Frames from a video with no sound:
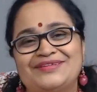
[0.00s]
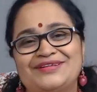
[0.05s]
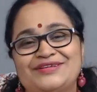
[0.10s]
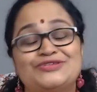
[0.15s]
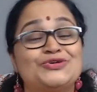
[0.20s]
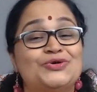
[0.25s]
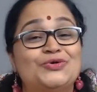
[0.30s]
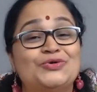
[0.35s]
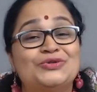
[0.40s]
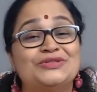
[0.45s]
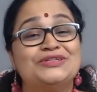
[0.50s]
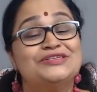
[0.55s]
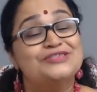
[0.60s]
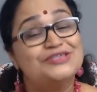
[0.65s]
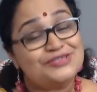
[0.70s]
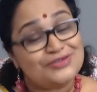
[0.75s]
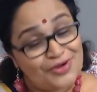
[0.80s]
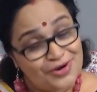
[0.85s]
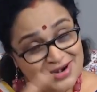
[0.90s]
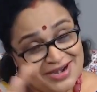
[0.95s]
So this
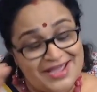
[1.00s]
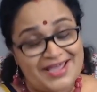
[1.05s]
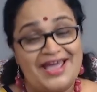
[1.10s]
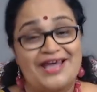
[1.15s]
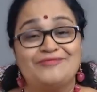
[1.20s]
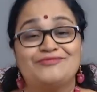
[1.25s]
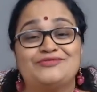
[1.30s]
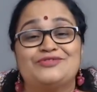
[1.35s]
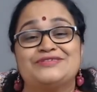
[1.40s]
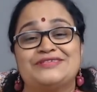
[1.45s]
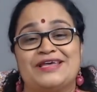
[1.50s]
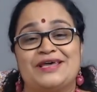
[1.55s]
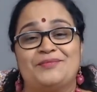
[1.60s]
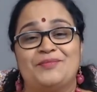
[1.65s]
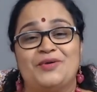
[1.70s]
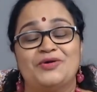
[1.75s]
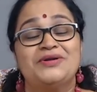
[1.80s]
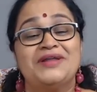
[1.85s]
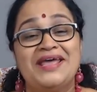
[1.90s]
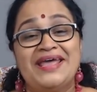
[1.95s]
is all I have to say
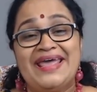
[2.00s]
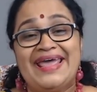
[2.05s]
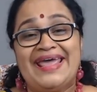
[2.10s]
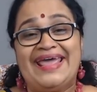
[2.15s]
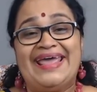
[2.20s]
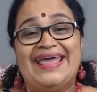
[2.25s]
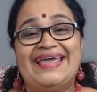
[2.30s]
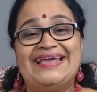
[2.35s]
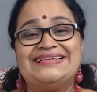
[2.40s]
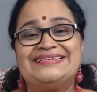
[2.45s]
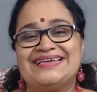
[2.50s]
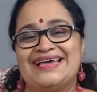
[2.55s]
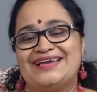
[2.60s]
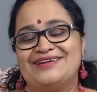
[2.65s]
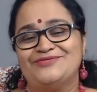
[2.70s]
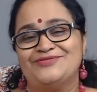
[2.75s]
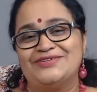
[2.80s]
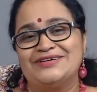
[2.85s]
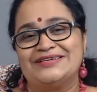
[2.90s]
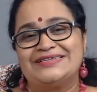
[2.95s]
about age
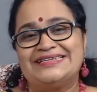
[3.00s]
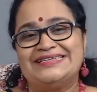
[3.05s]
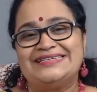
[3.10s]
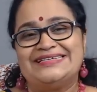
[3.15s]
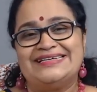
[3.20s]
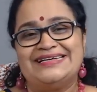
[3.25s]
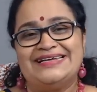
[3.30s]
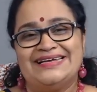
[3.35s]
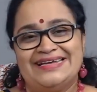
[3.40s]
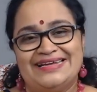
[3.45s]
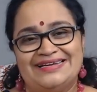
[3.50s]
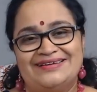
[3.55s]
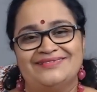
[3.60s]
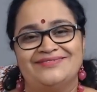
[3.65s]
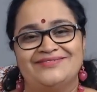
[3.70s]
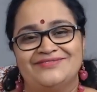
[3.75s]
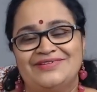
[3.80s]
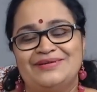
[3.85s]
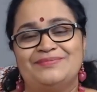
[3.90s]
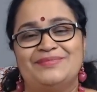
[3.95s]
and fertility
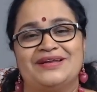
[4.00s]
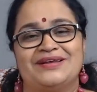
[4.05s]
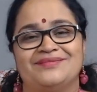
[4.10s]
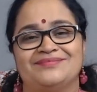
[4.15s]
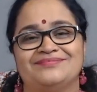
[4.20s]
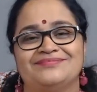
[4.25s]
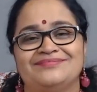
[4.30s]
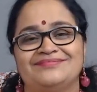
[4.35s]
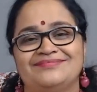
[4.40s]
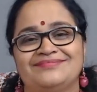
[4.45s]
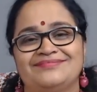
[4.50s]
in women.